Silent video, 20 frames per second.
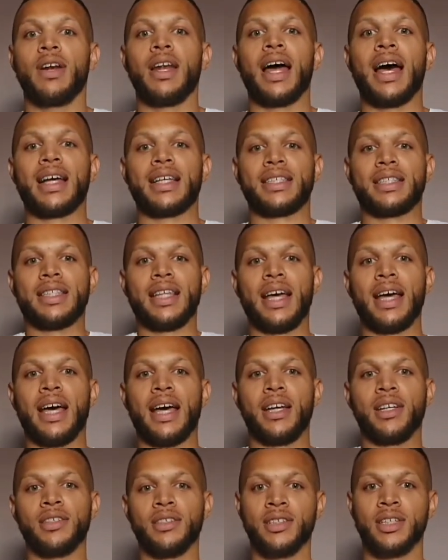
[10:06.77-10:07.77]
Relax
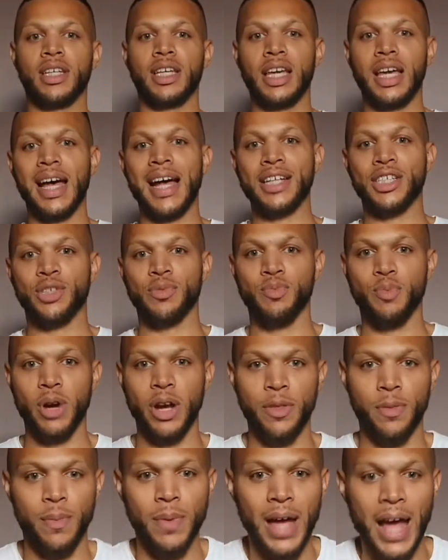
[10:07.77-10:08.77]
there. Catch your
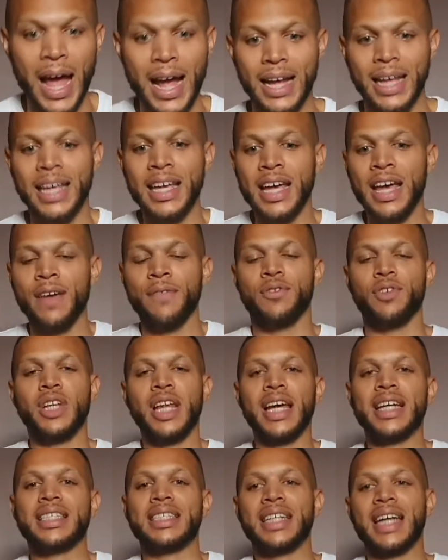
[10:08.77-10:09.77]
breath back. If
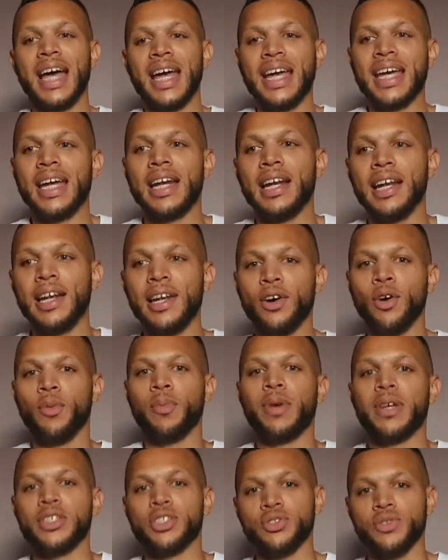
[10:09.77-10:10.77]
your legs are aching a little
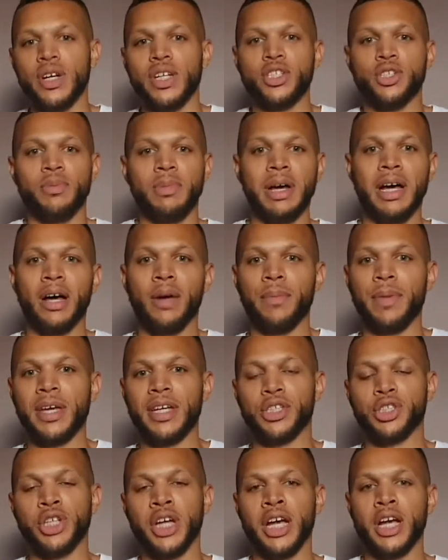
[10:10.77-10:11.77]
bit, stretch them out a
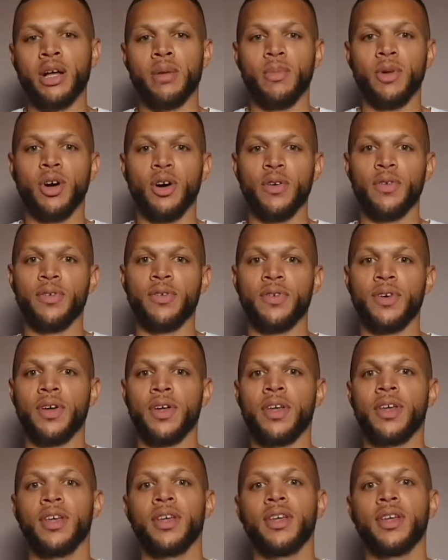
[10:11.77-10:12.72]
bit, shake them off.